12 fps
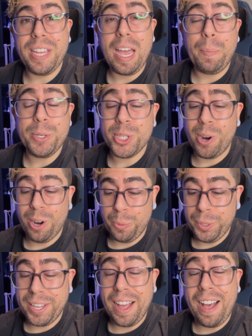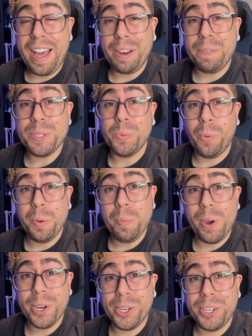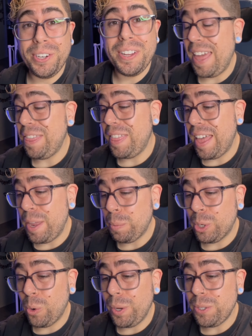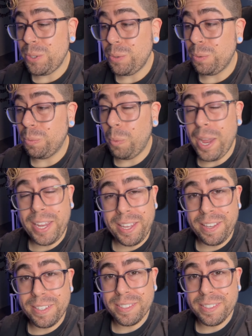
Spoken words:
how much art we got out of this one marker, and then we're going to weigh it.